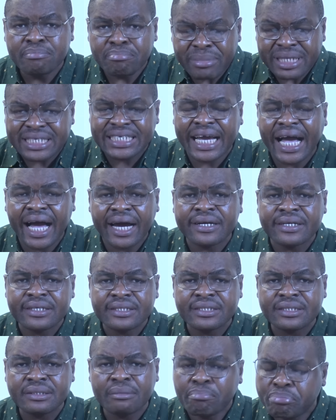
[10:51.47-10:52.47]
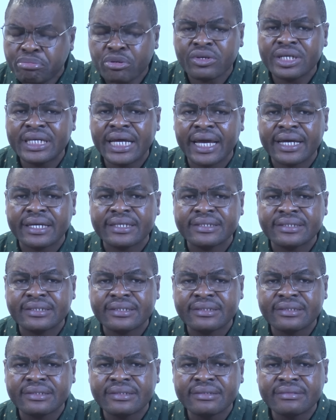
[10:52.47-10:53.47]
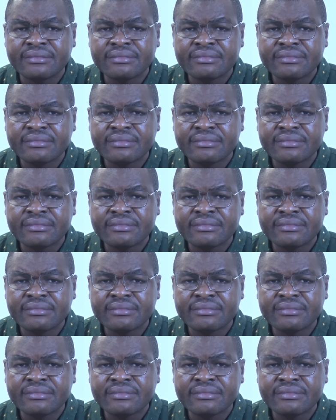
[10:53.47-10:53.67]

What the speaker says: Miscarriage, broken eggs.